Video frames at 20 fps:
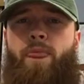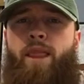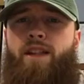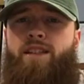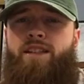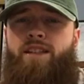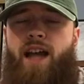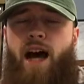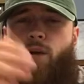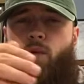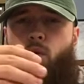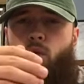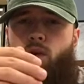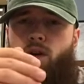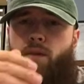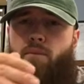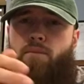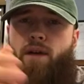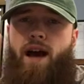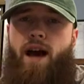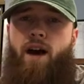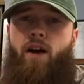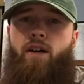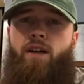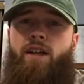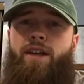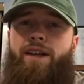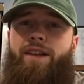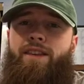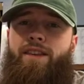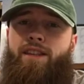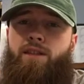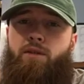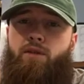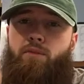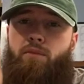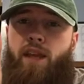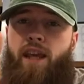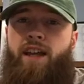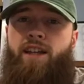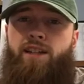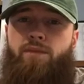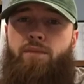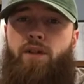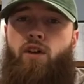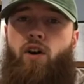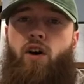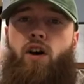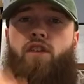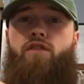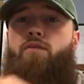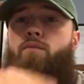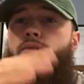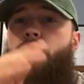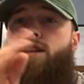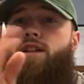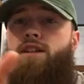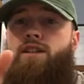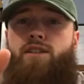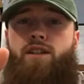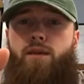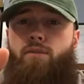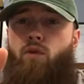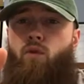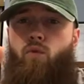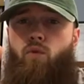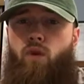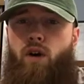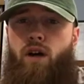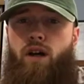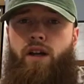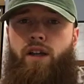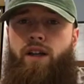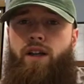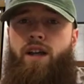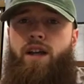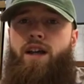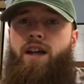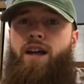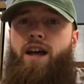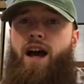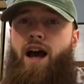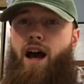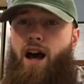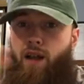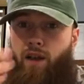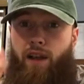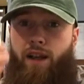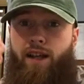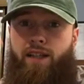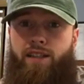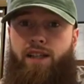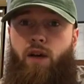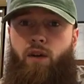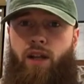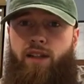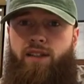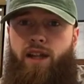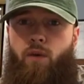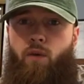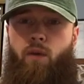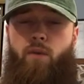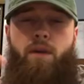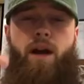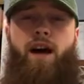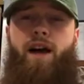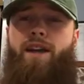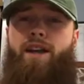It's not what we're about. This ticks me off because number one, like I said, that's not what we're about.